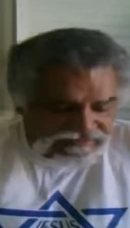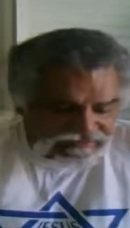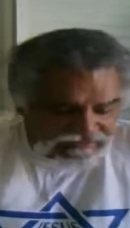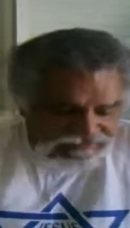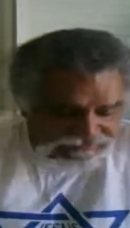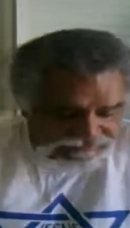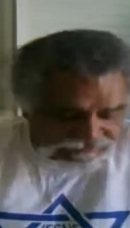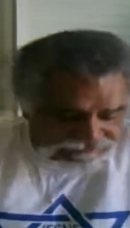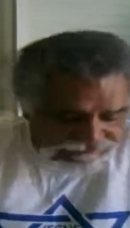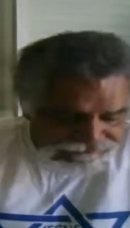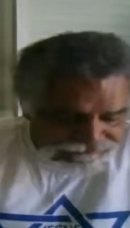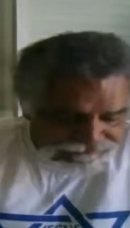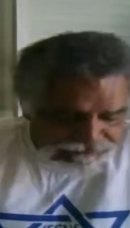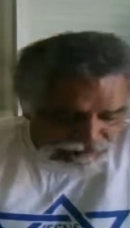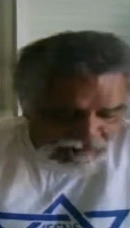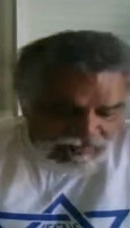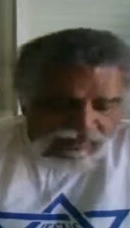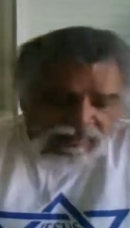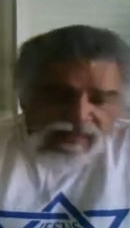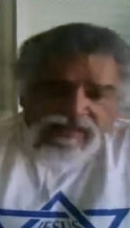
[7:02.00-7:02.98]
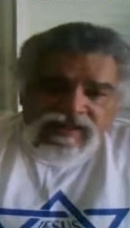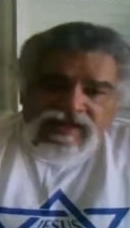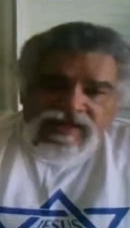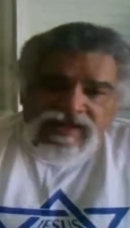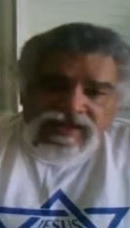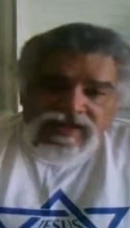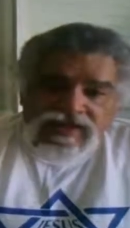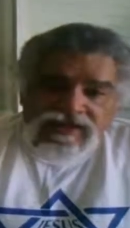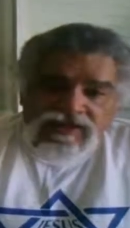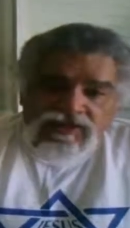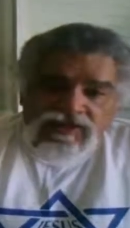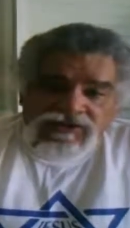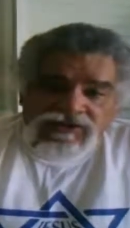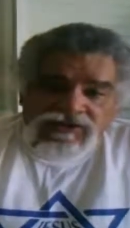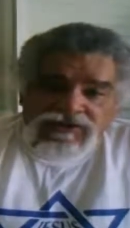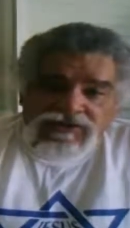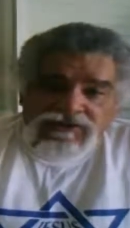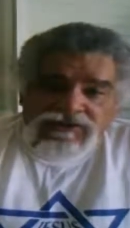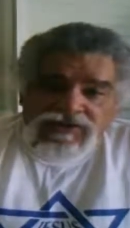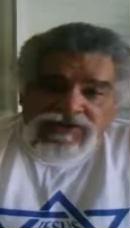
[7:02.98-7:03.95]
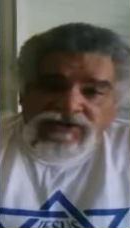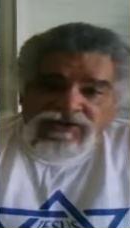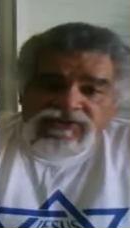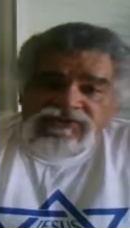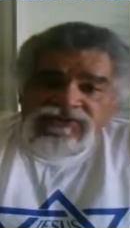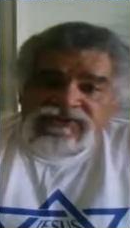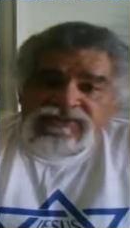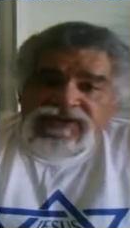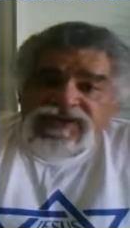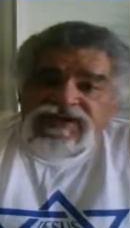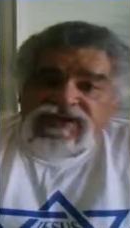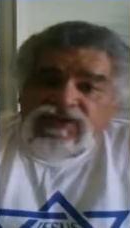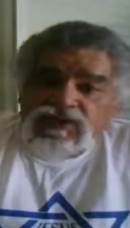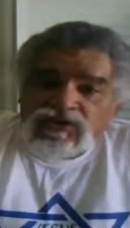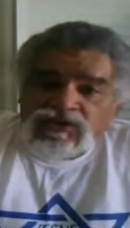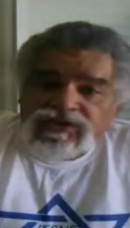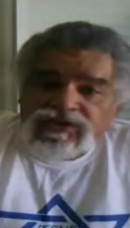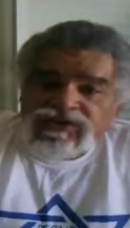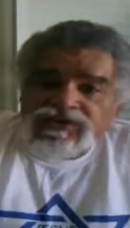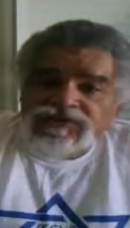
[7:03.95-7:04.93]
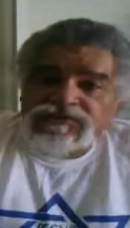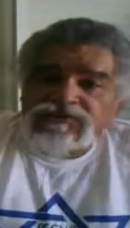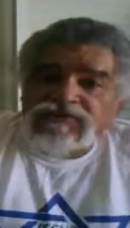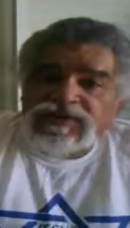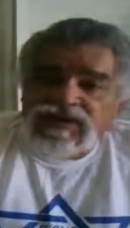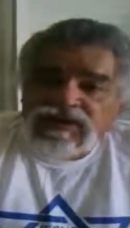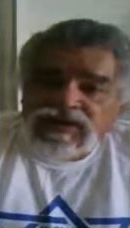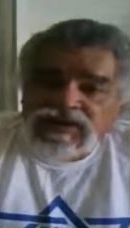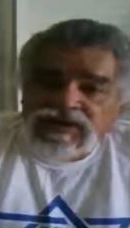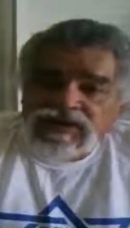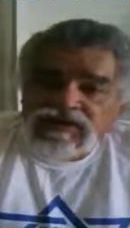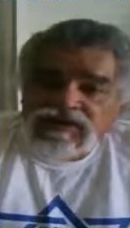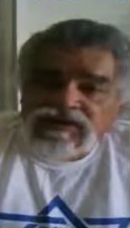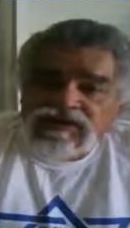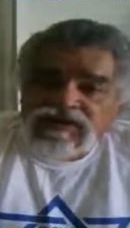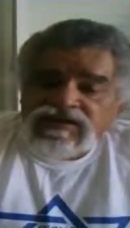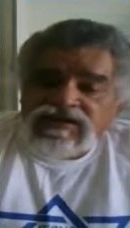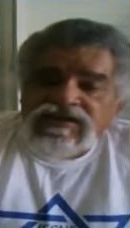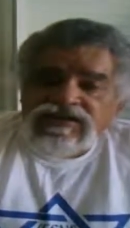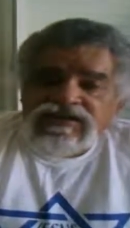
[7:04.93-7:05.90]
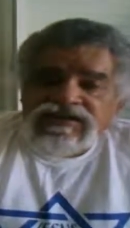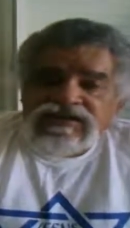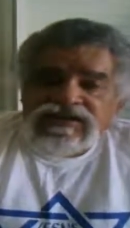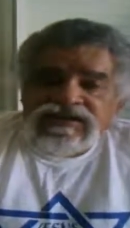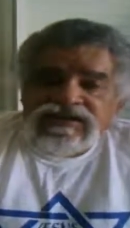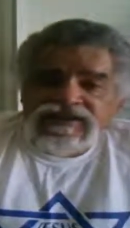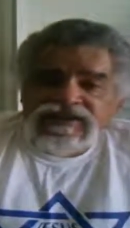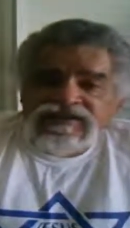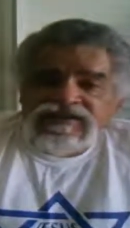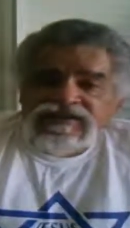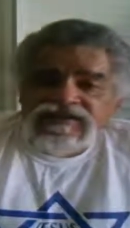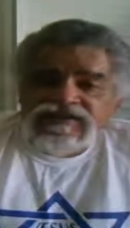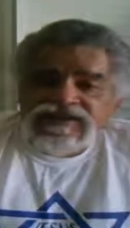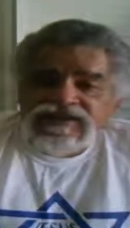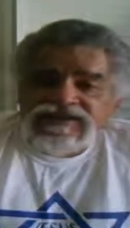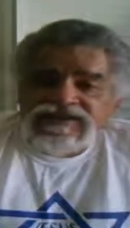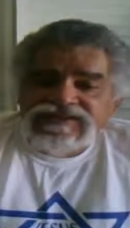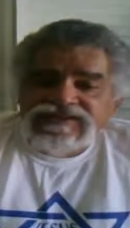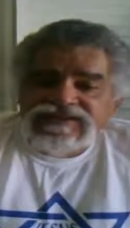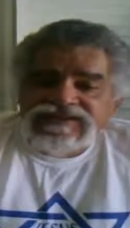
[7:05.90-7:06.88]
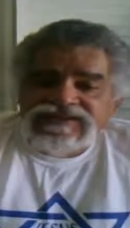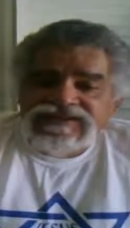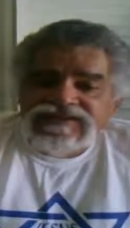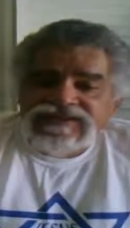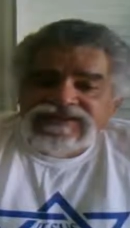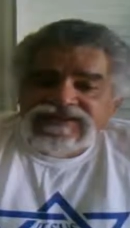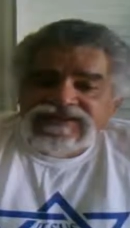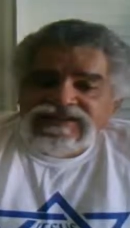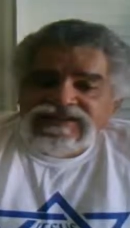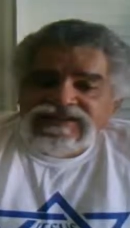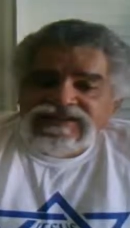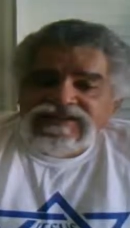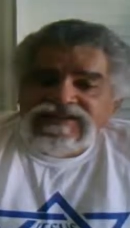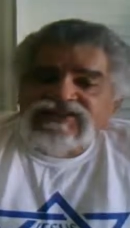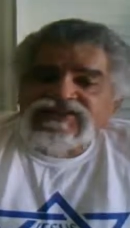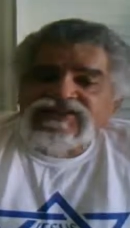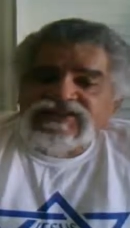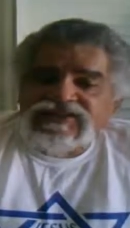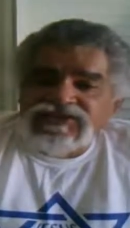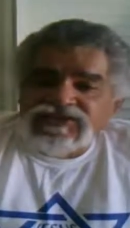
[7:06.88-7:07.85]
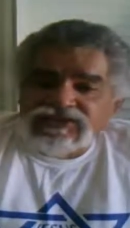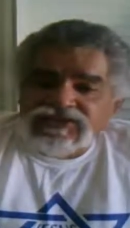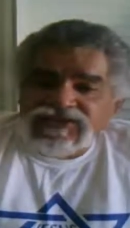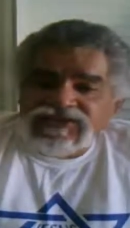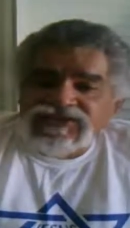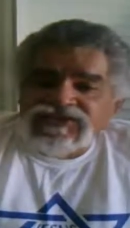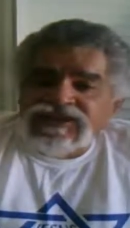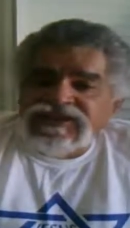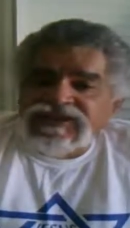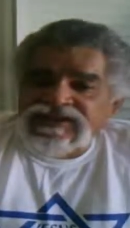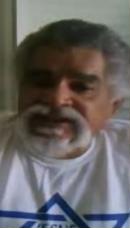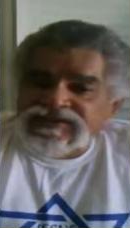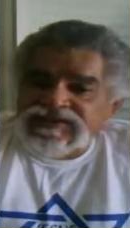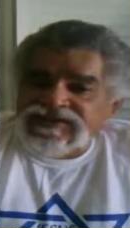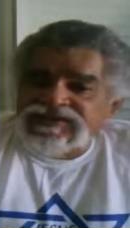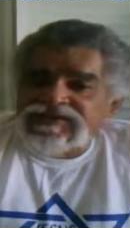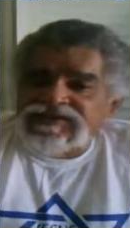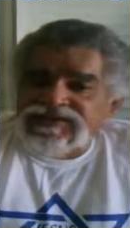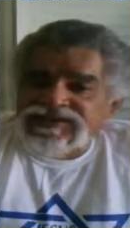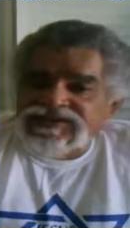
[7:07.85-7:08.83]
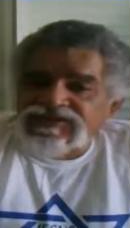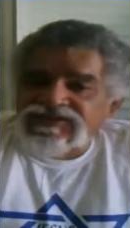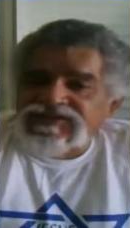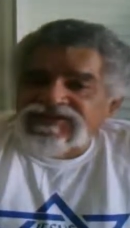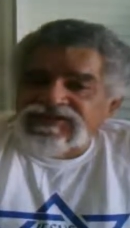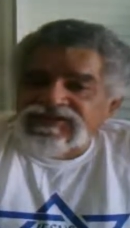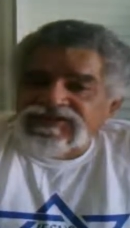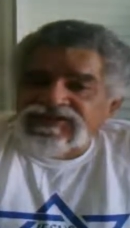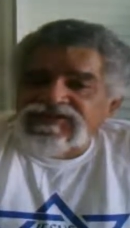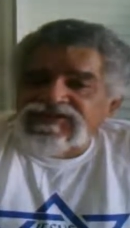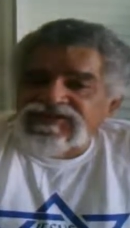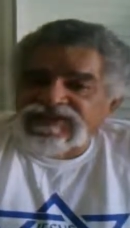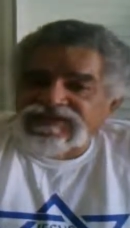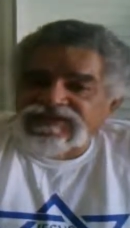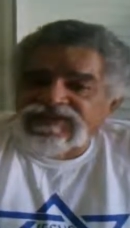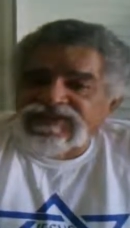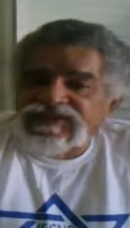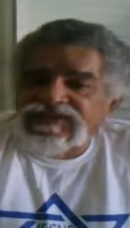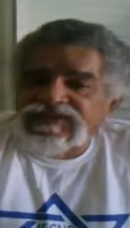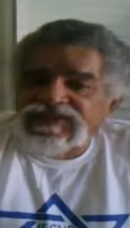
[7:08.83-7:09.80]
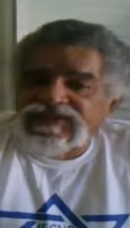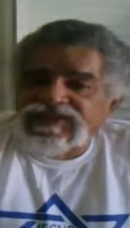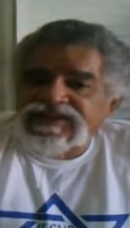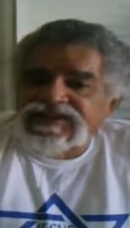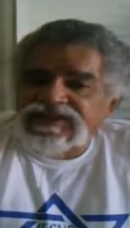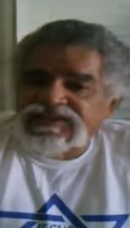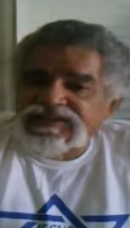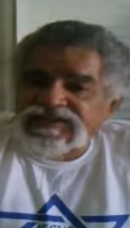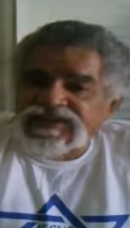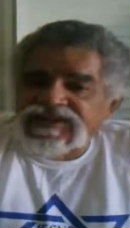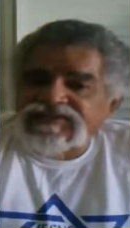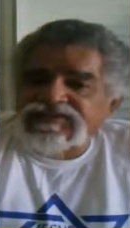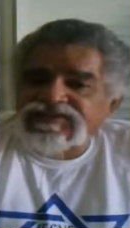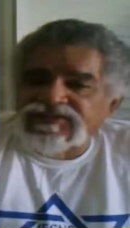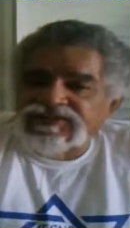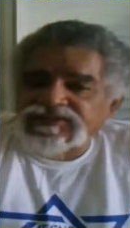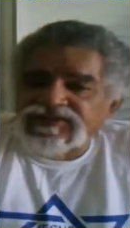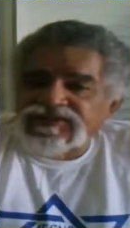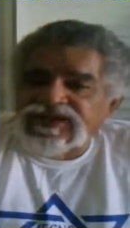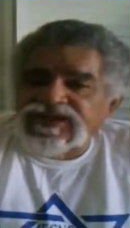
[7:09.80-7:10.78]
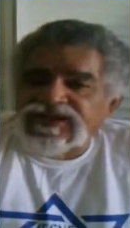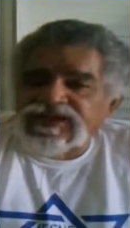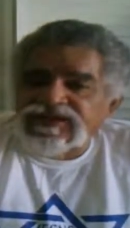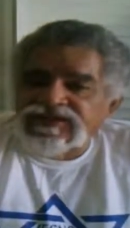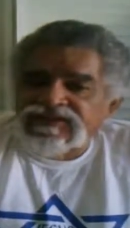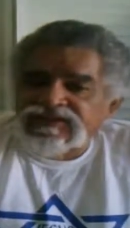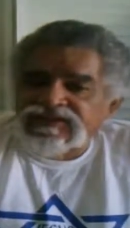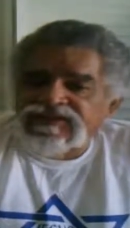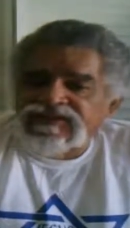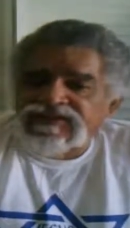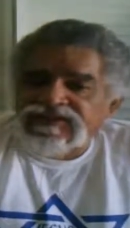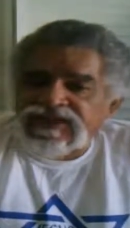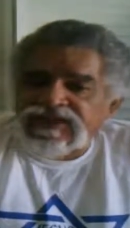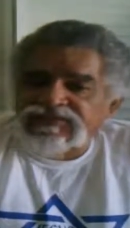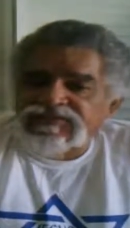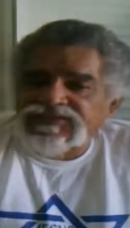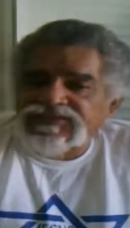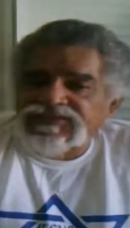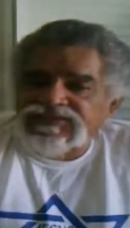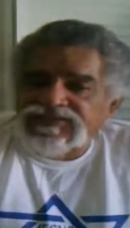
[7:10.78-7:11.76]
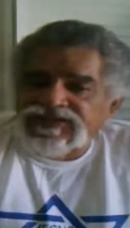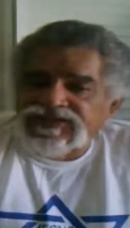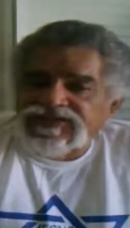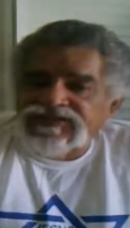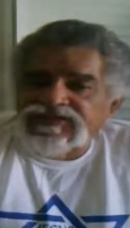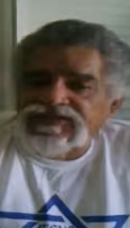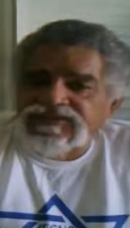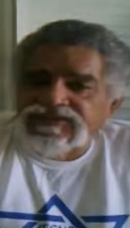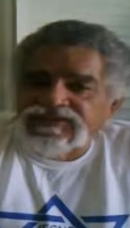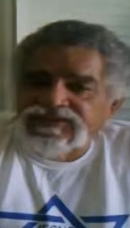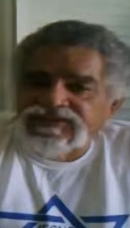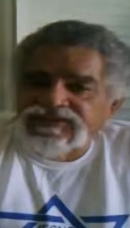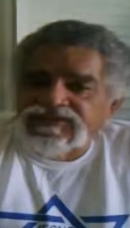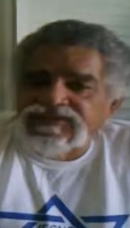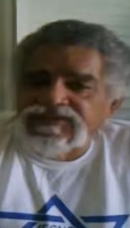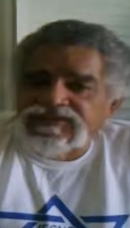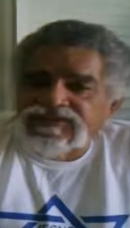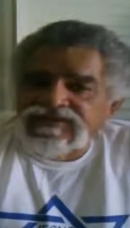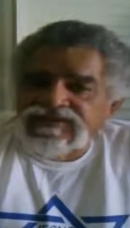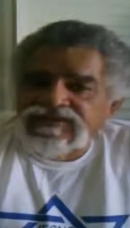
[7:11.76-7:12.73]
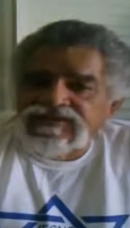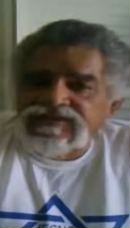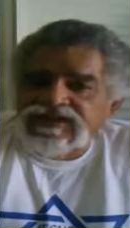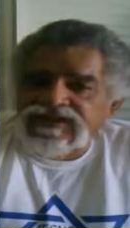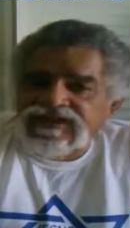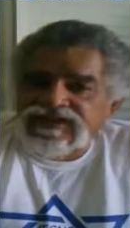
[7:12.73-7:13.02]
And I also post my lawyer's blog. Now, it's interesting. He's got some interesting stuff there. You need to read it from top to finish.